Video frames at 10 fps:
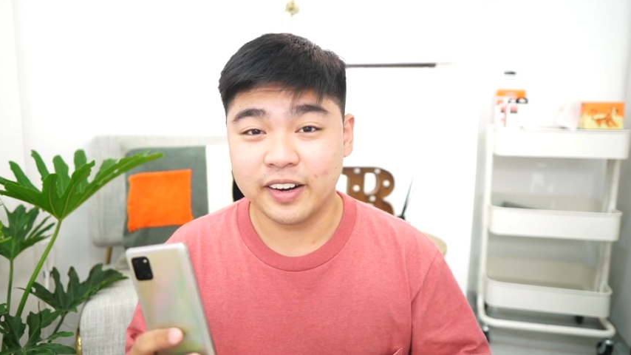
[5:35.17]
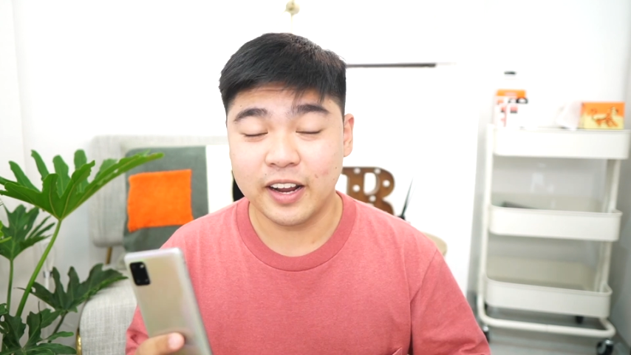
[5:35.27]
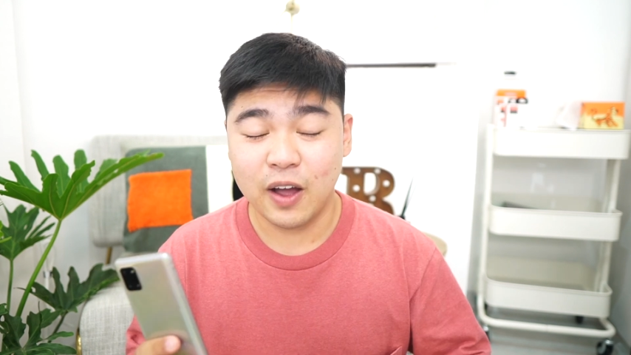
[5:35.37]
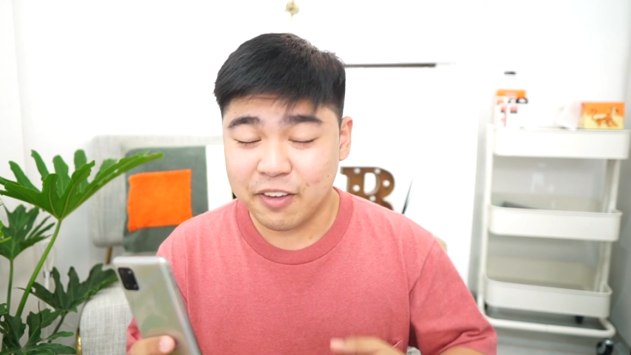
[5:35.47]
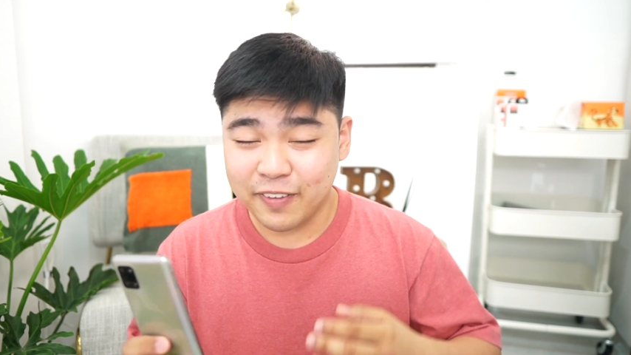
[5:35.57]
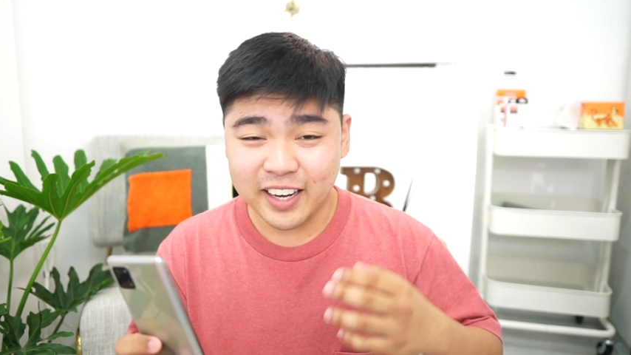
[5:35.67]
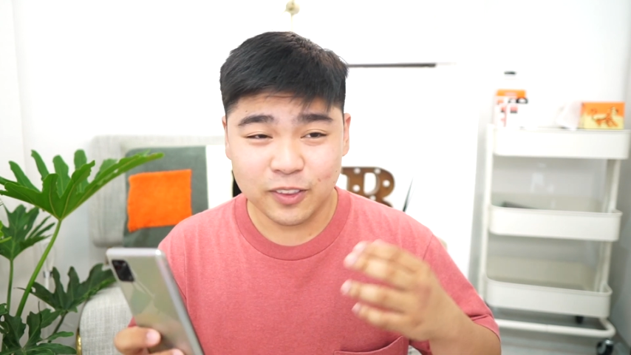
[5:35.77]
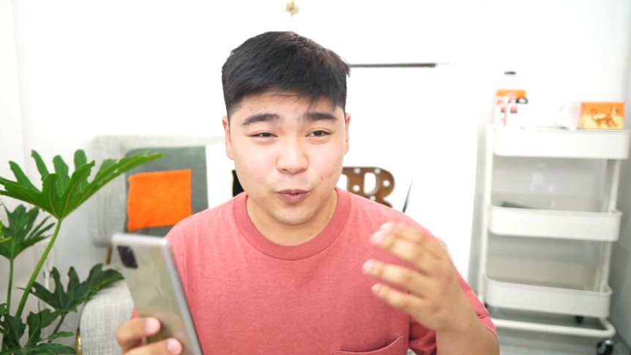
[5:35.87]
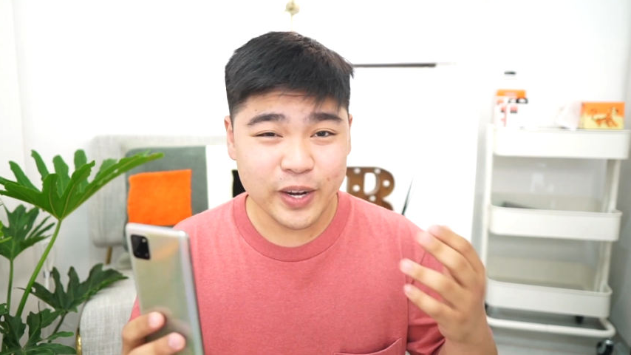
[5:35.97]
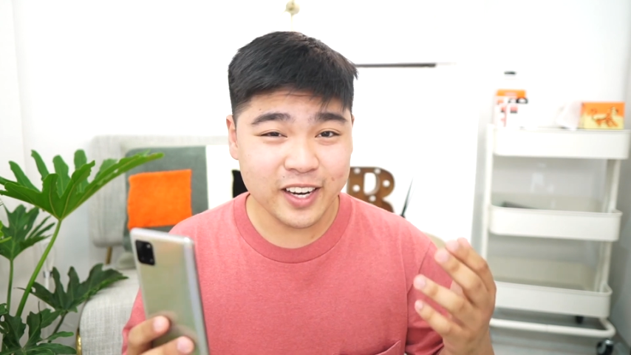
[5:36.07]
Now I find
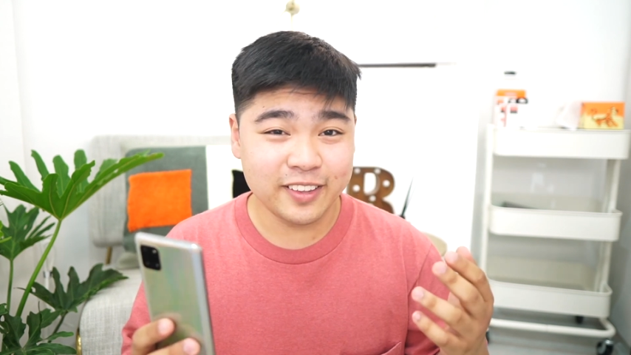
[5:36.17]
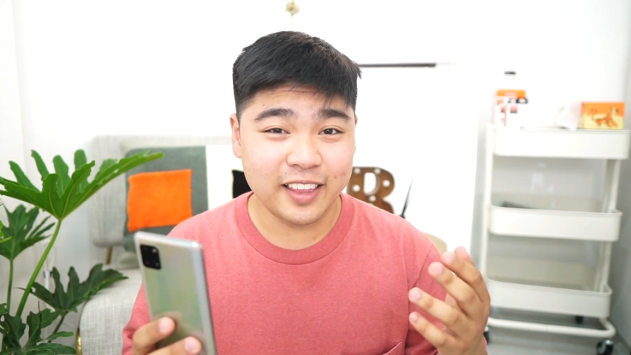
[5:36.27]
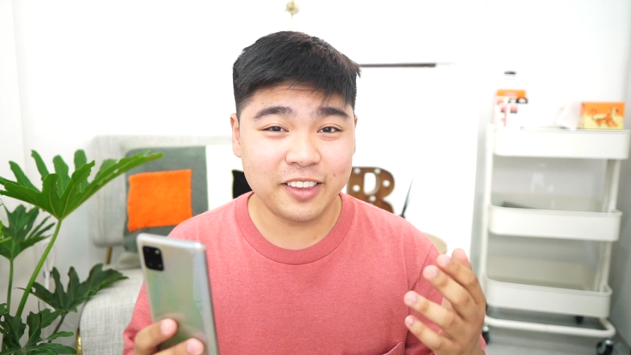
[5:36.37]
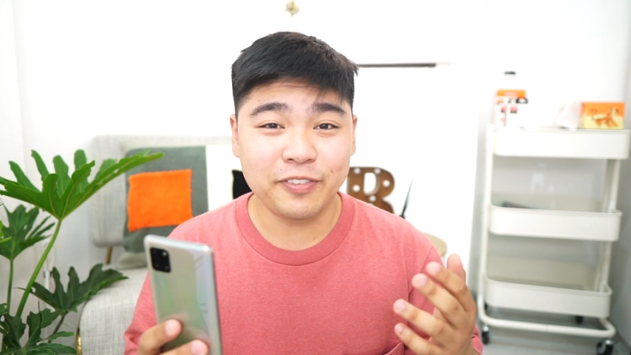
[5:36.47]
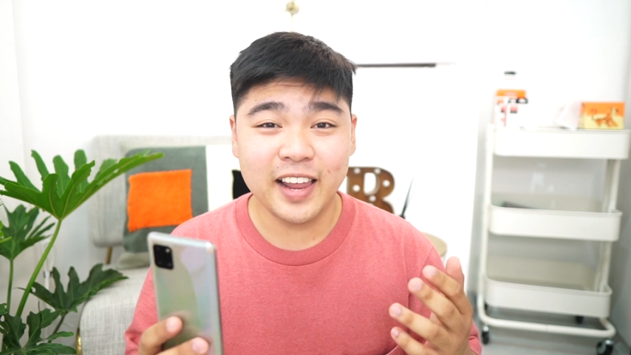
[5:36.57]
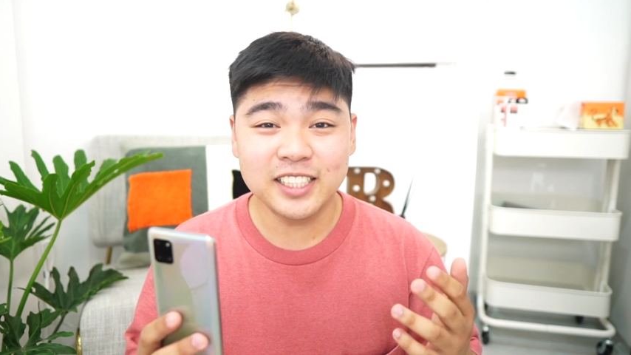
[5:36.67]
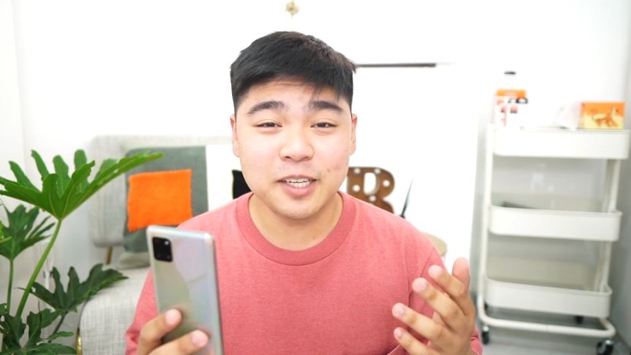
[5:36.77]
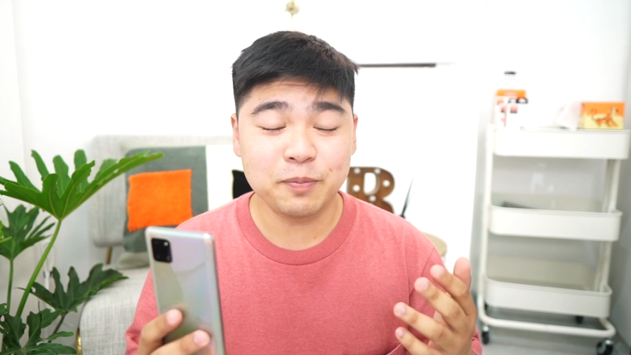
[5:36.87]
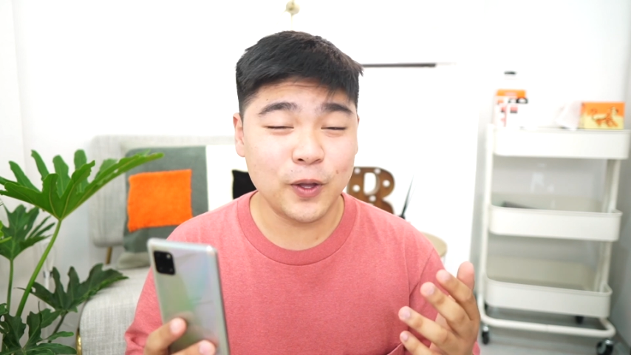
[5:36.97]
it weird that the flagship